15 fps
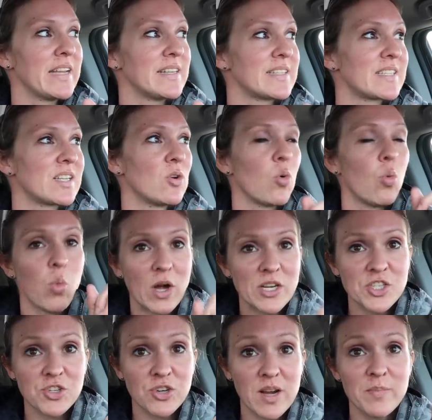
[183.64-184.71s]
It's
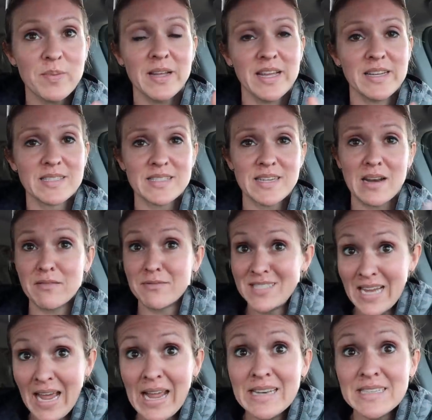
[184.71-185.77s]
one trip instead of
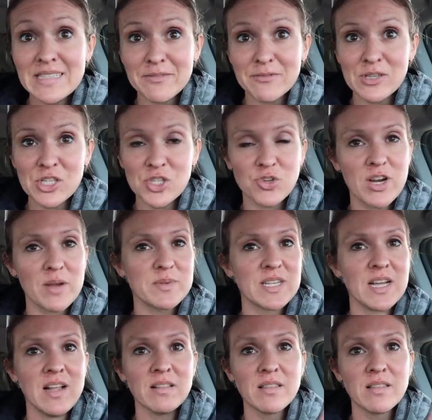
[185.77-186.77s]
10 different trips,